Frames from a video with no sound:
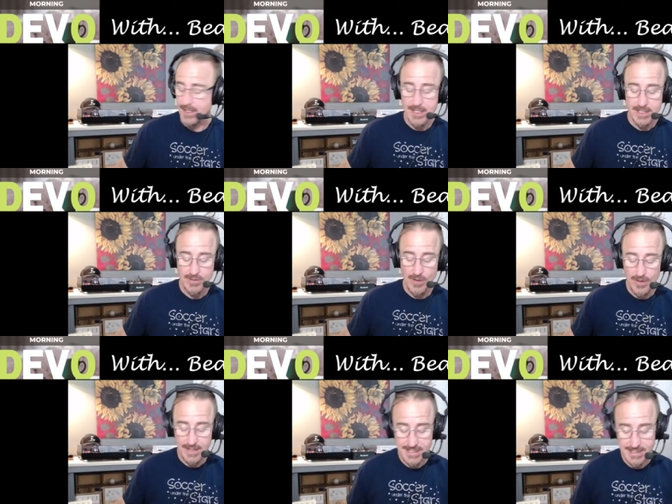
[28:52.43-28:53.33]
So all
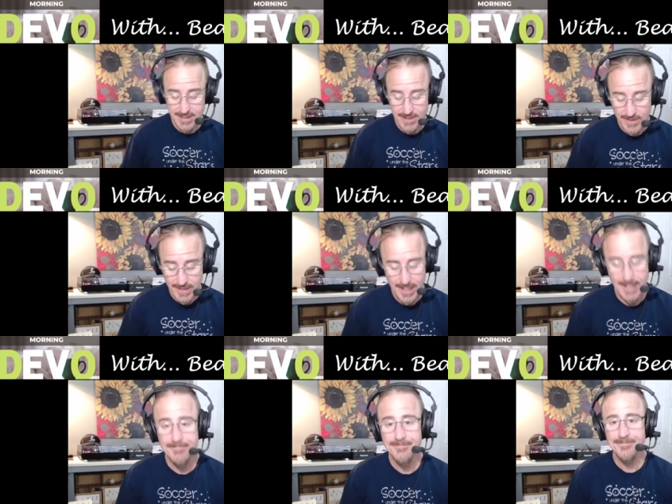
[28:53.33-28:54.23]
these things are going
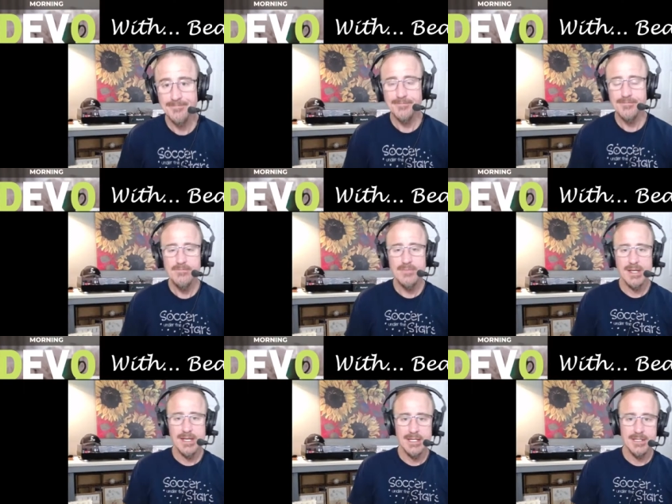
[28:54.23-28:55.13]
on
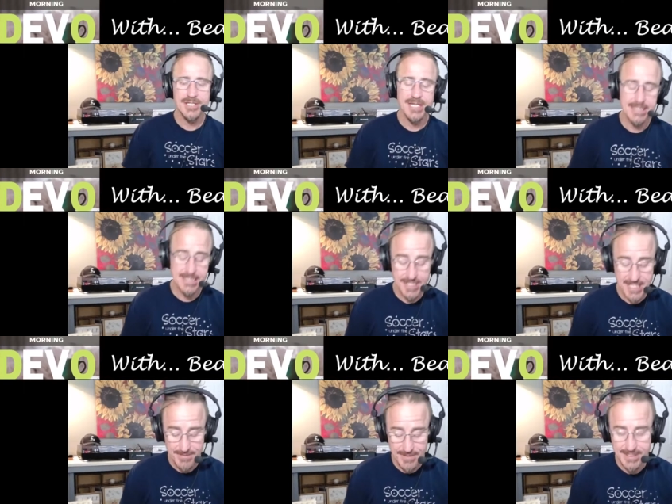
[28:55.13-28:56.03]
in Genesis
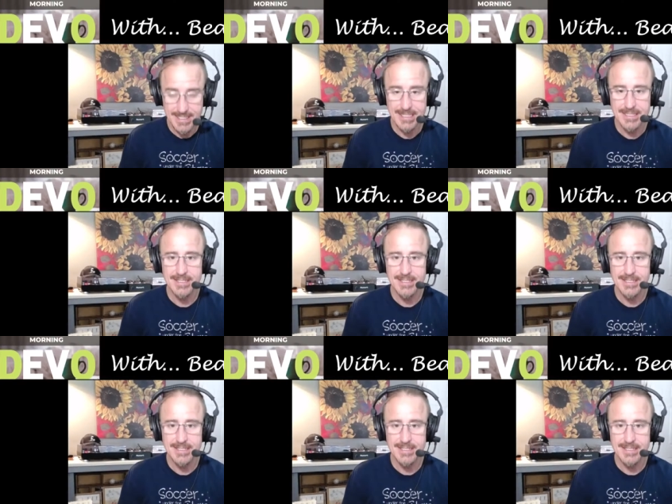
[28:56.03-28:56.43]
chapter six.